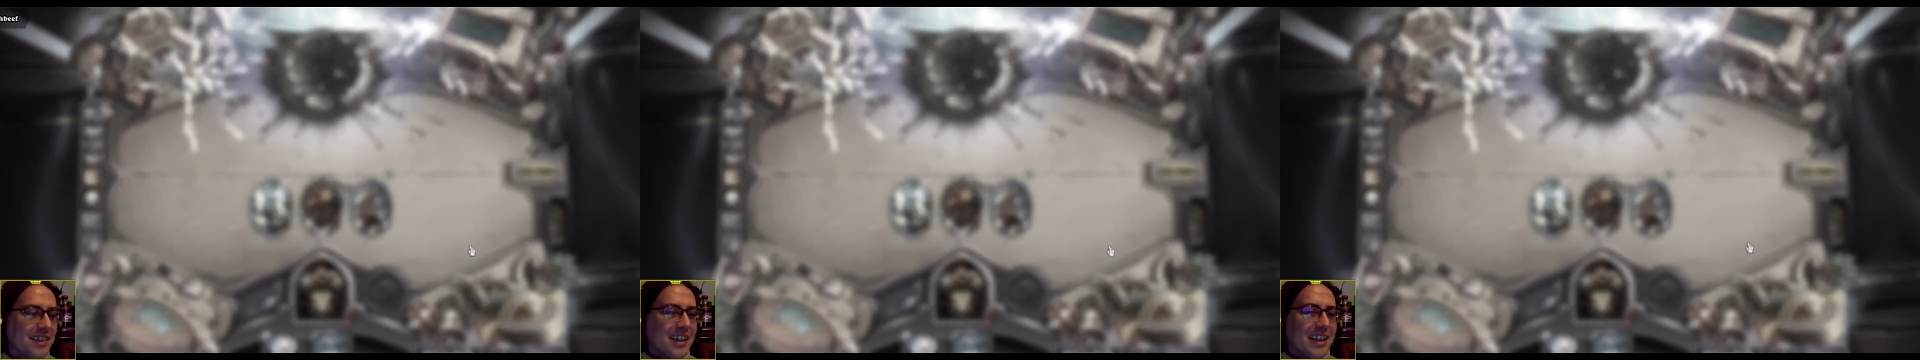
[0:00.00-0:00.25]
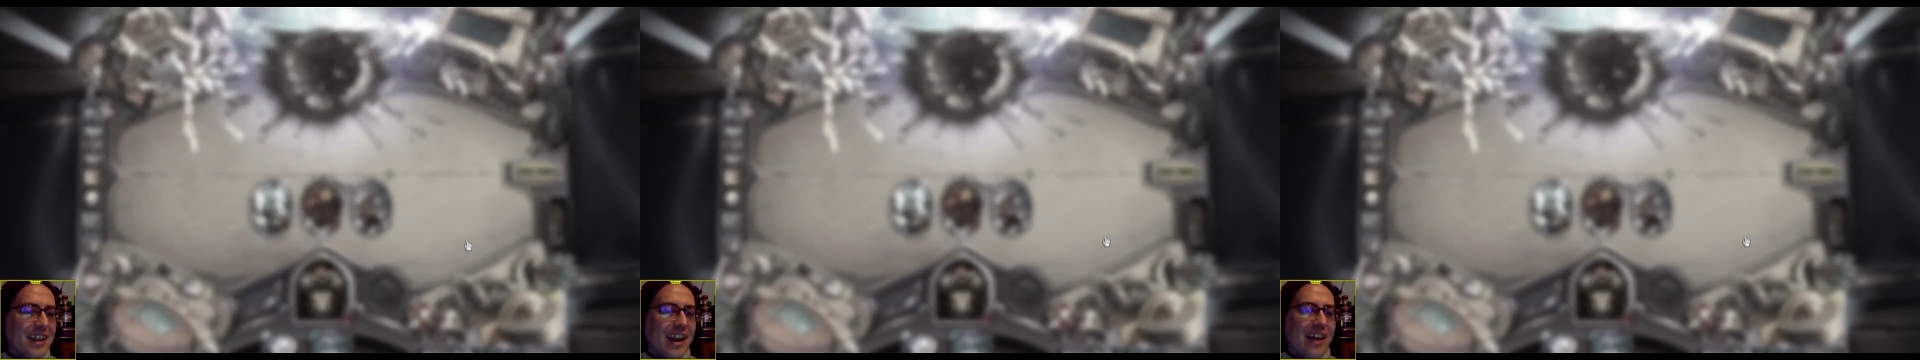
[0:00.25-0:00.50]

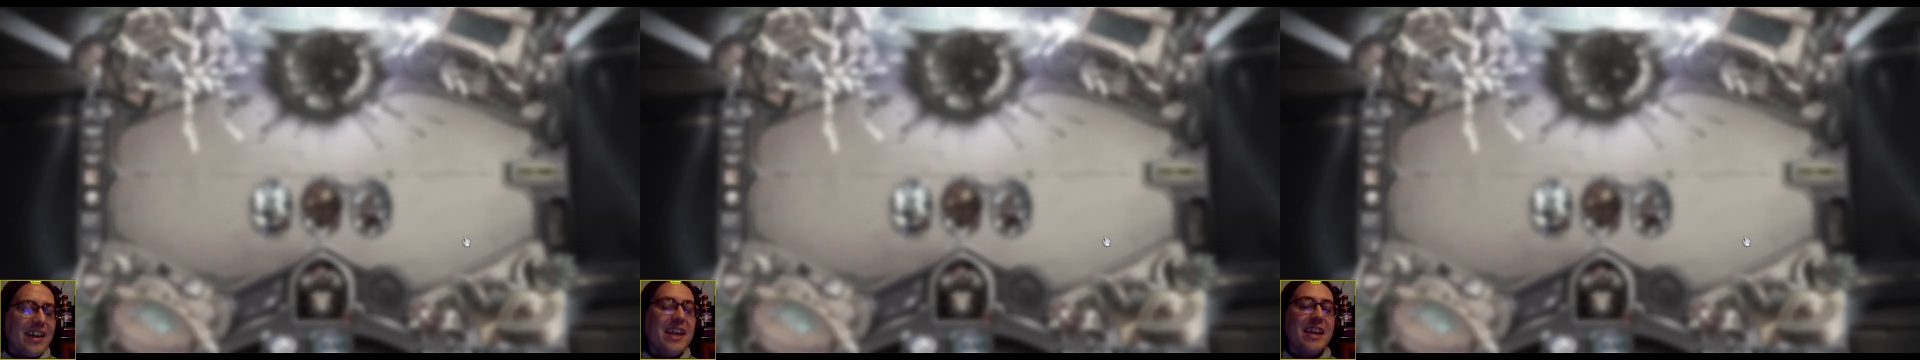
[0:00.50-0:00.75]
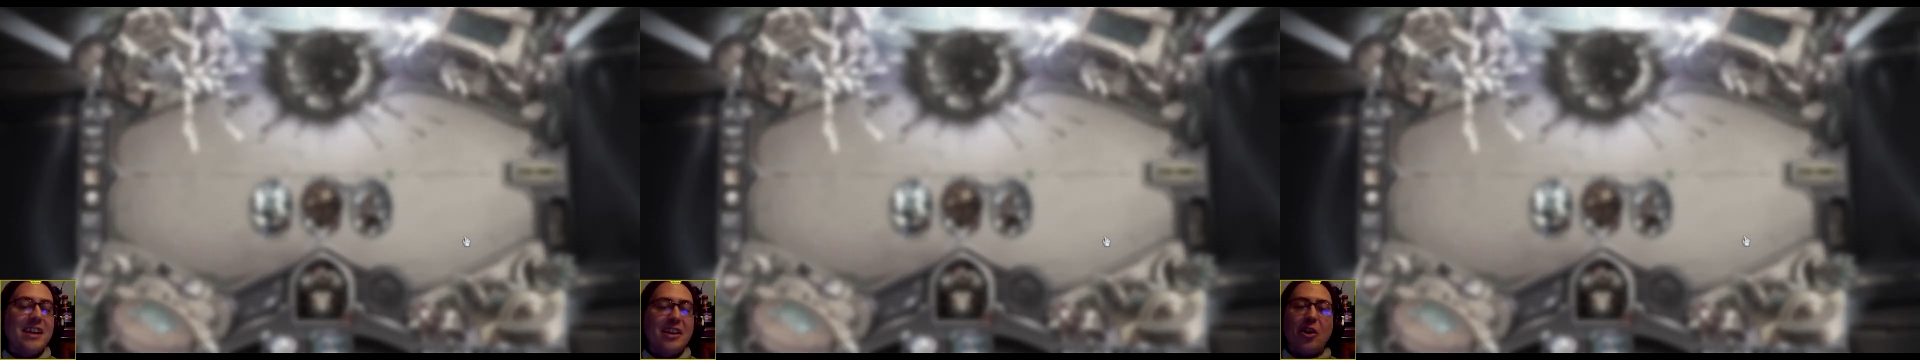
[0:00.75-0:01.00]
You know,
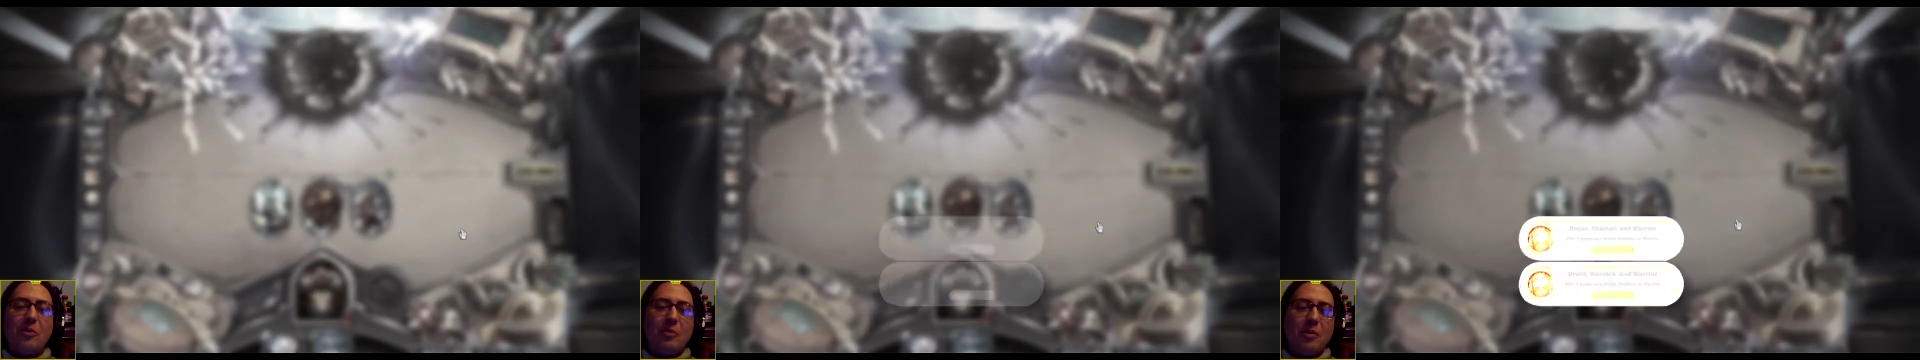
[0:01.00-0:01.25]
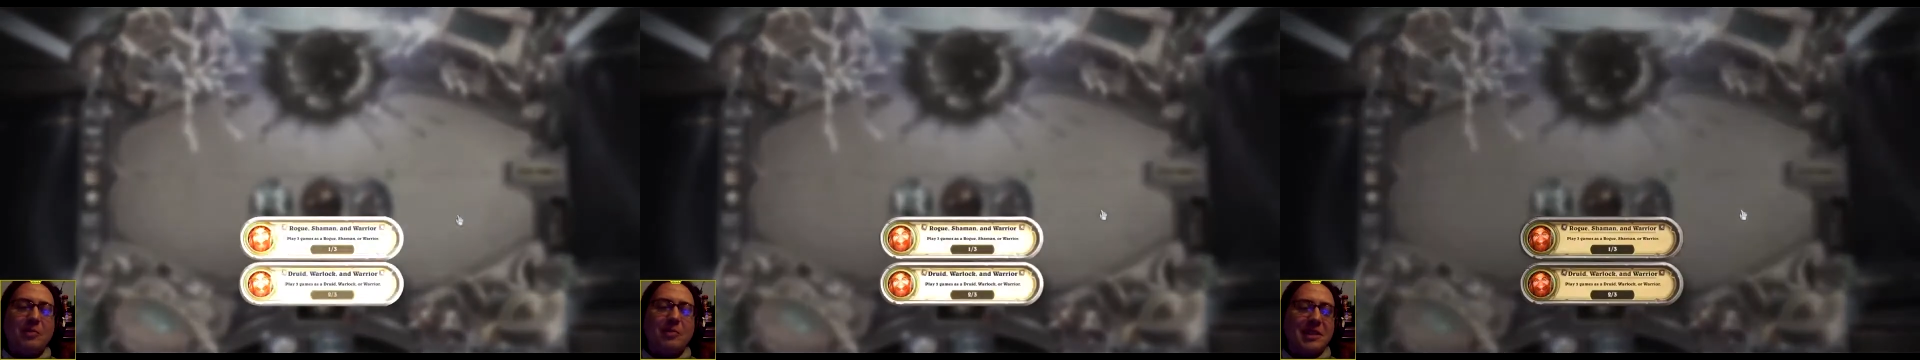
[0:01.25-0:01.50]
he got
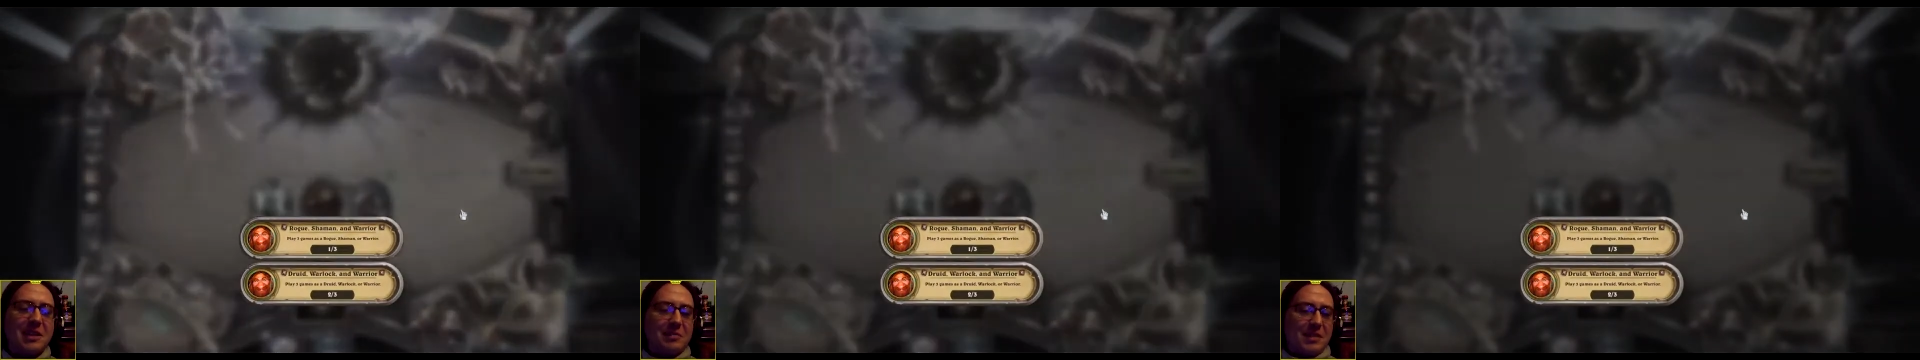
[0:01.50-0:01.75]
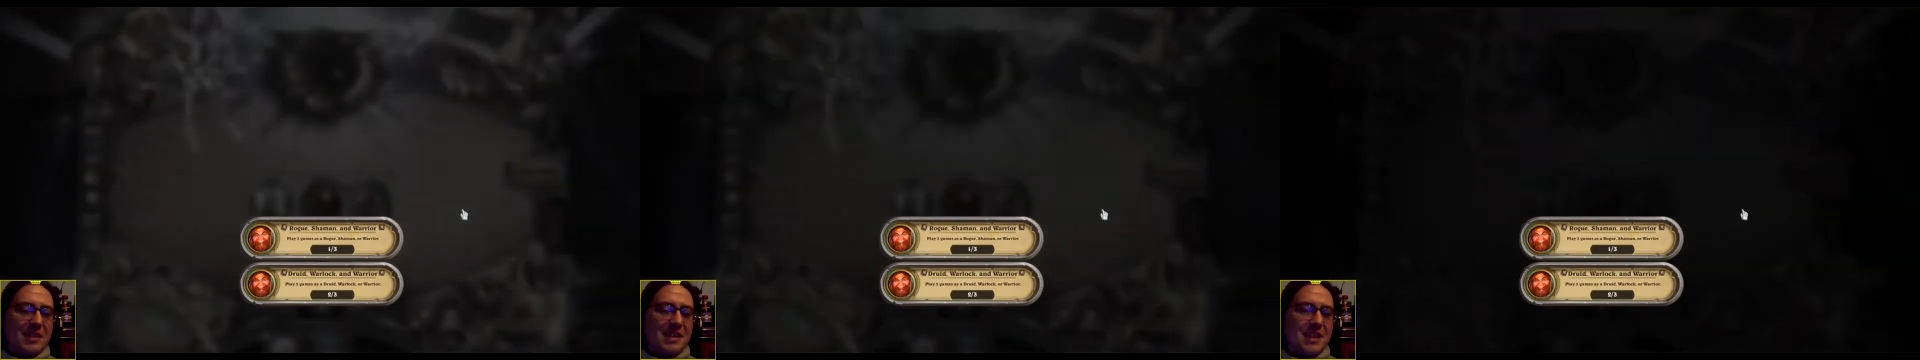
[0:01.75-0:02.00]
what was
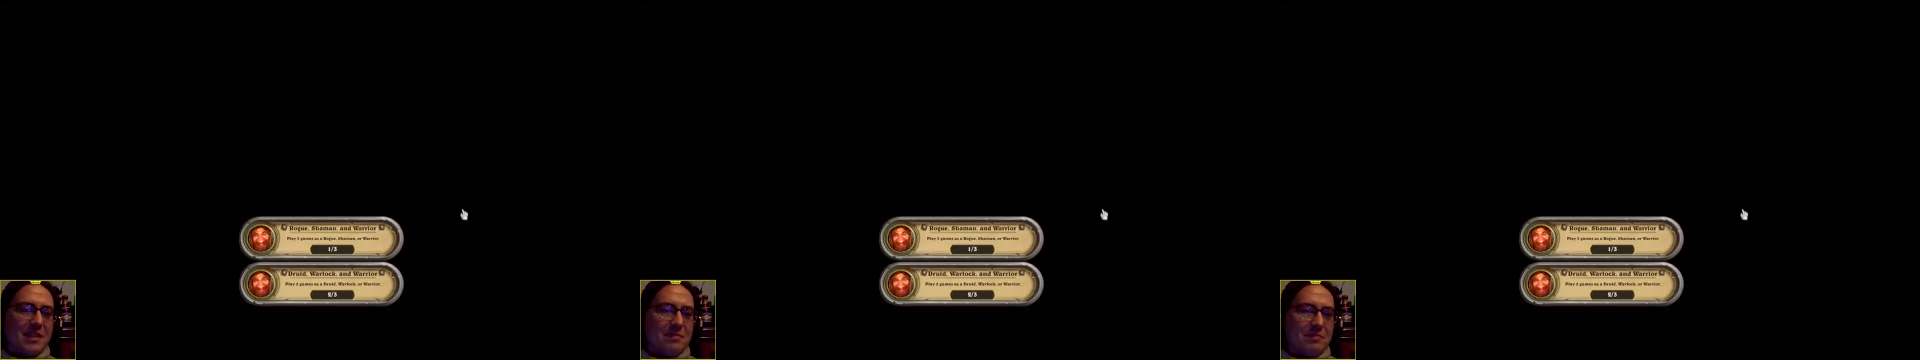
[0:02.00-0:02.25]
coming to him